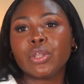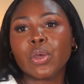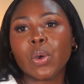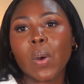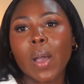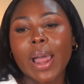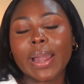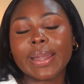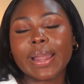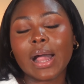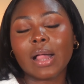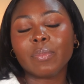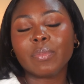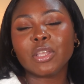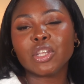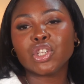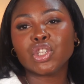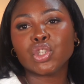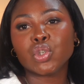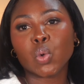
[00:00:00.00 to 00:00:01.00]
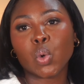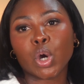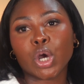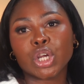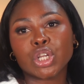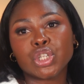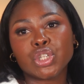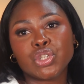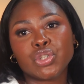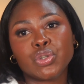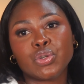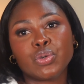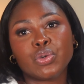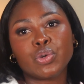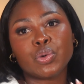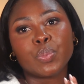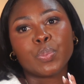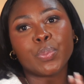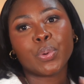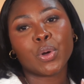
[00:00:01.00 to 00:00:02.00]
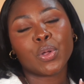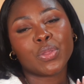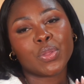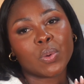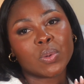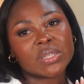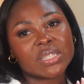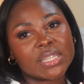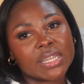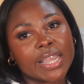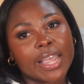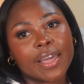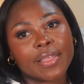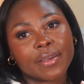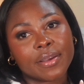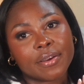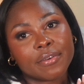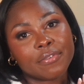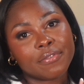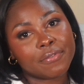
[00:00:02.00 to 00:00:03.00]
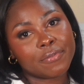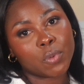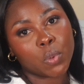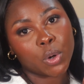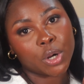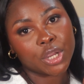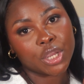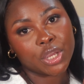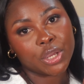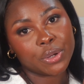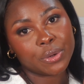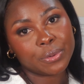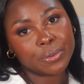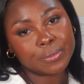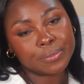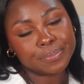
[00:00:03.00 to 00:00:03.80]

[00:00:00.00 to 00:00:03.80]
know and I'll be sure to put those together for you.